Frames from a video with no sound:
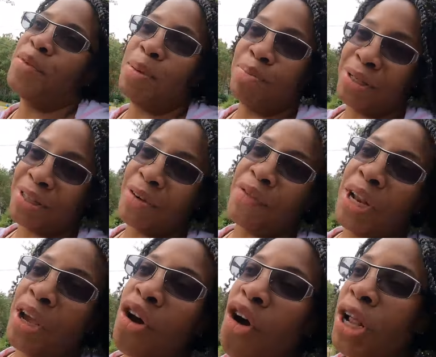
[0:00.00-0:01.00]
that put stuff in their
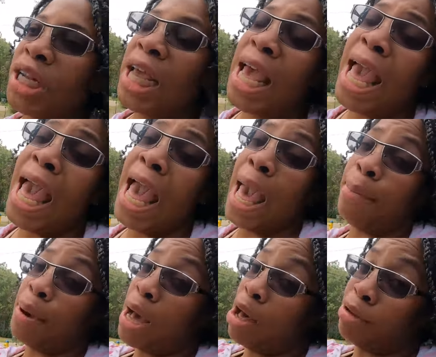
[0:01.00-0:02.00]
garden and
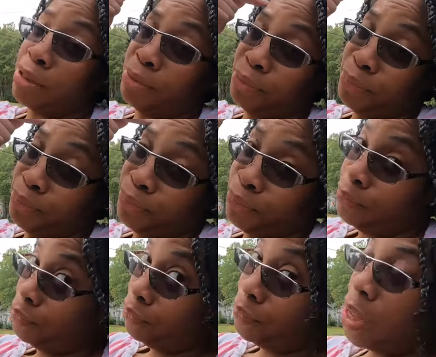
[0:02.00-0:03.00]
because
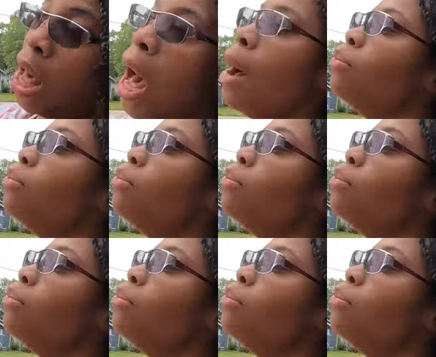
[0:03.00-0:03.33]
i'm